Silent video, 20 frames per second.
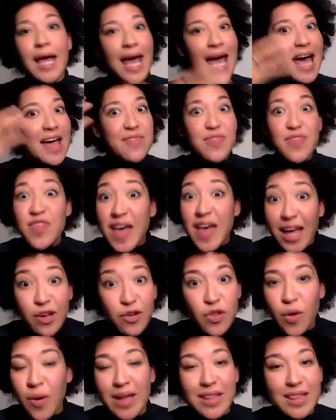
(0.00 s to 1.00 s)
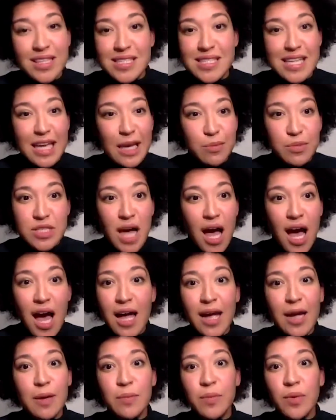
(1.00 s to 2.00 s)
And then, though, at the same
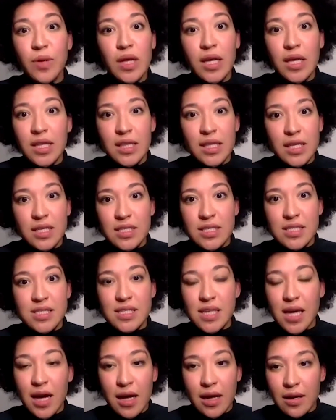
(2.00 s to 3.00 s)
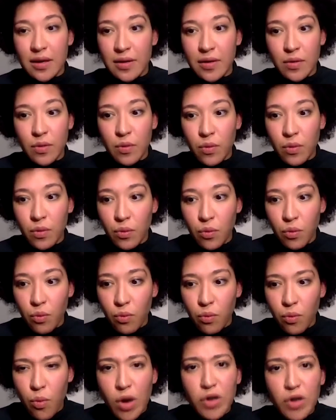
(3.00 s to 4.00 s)
time, this uh,
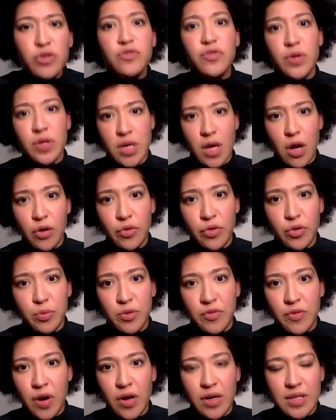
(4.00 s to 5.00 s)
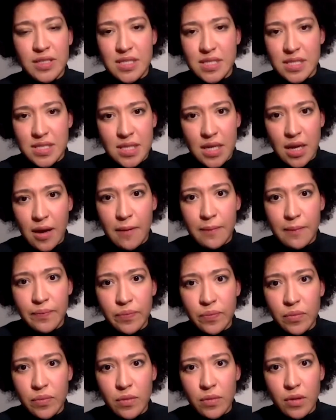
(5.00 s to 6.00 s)
wonderful young group of artists
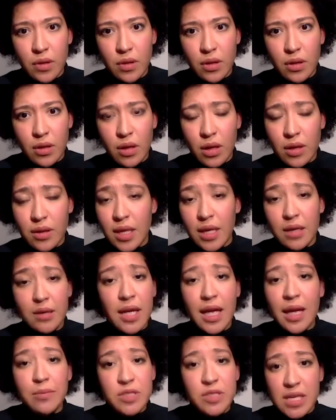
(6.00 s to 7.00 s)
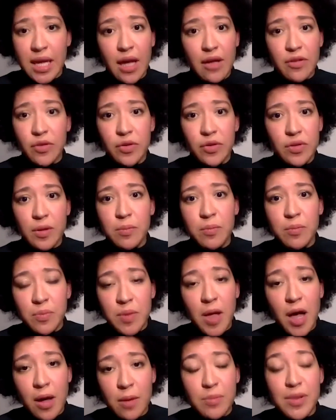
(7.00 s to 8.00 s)
um, that came together, the
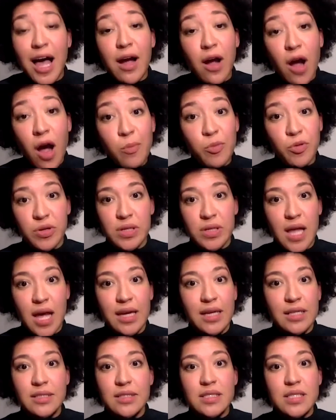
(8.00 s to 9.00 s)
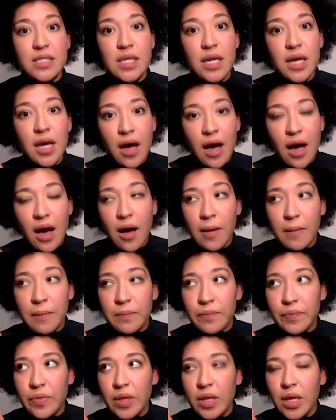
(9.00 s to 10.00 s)
uh, Black Opera Alliance,
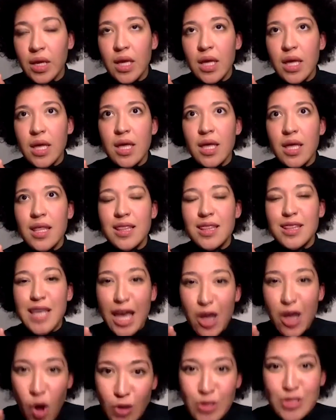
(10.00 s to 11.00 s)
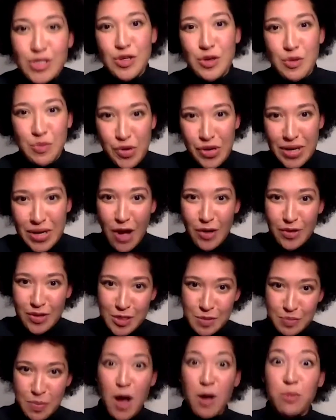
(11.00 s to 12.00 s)
um, they also put out
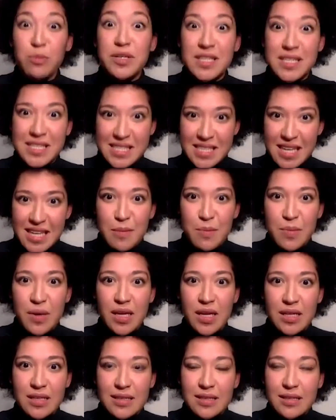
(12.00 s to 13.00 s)
this public statement